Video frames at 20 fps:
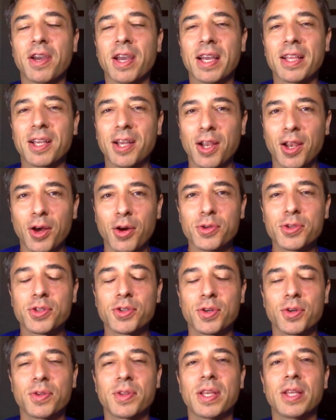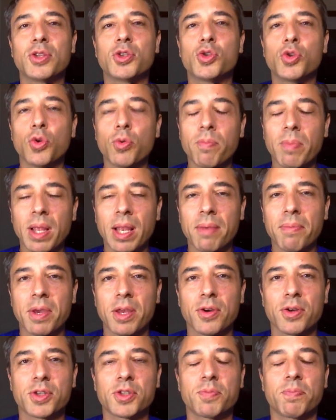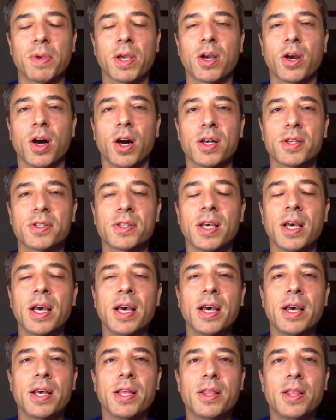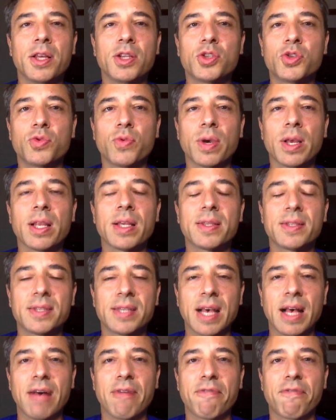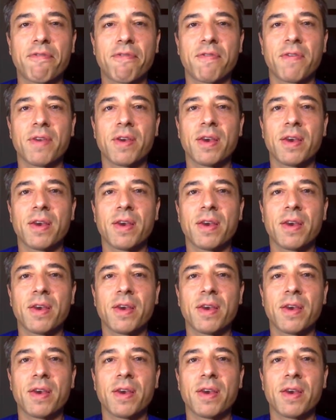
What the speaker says: get closer than 2 millimeters because the drill itself